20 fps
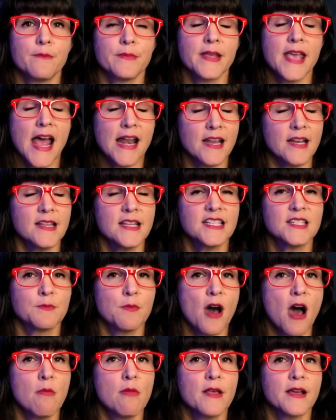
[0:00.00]
Kennedy's
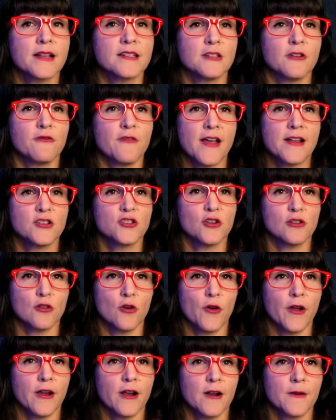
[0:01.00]
public defender
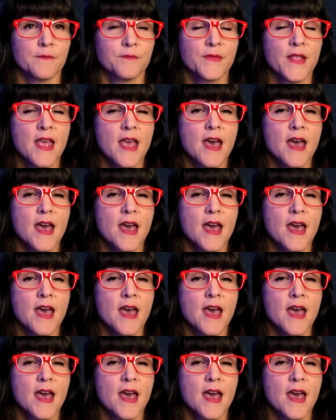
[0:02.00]
lawyer